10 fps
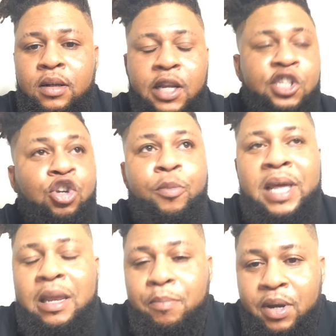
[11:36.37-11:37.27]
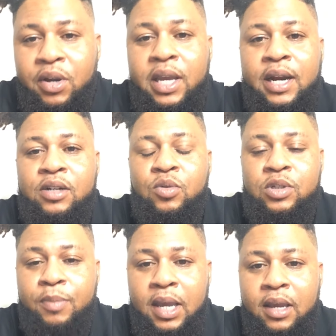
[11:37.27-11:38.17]
There's so many billionaires
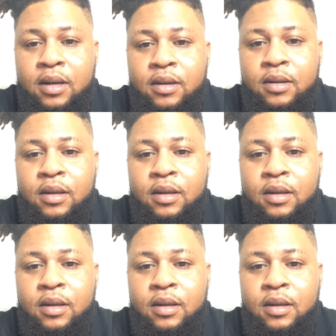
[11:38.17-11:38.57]
was made.